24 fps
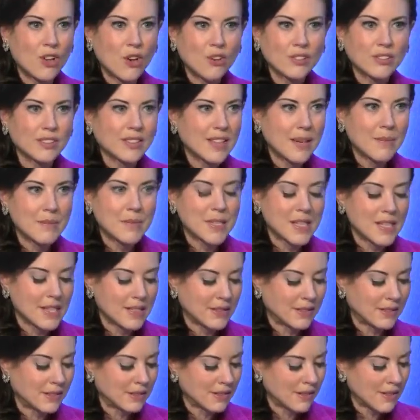concept
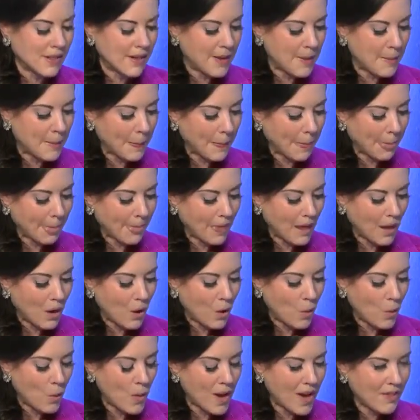is.
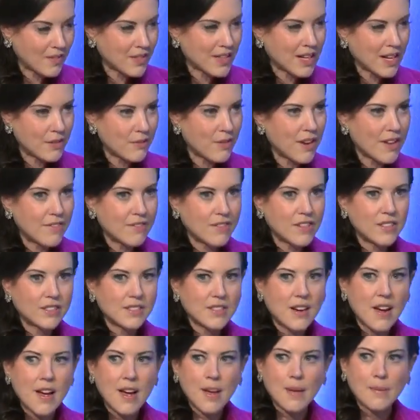We have to get it right
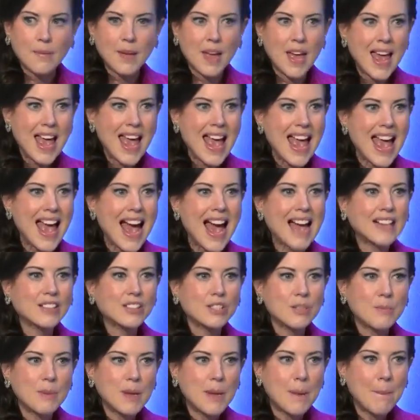first time. It has
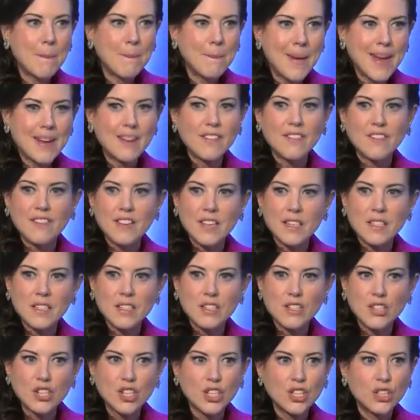to be a benefit
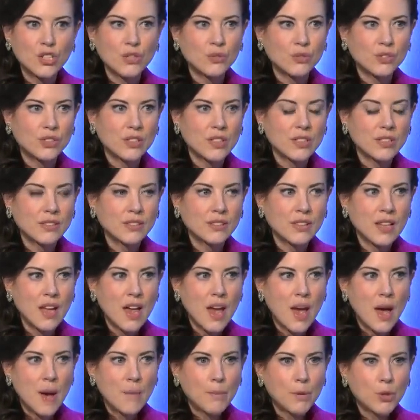to users,
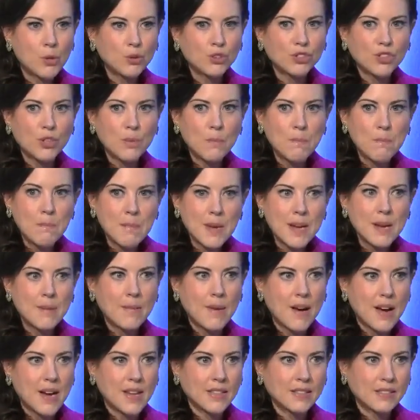but also
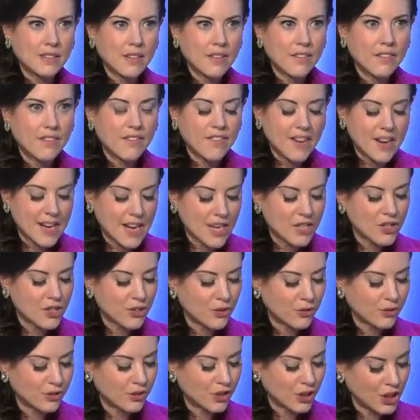minimize
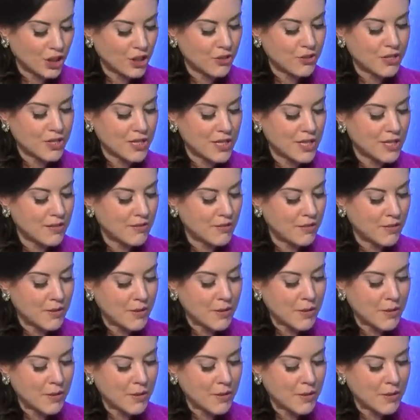financial security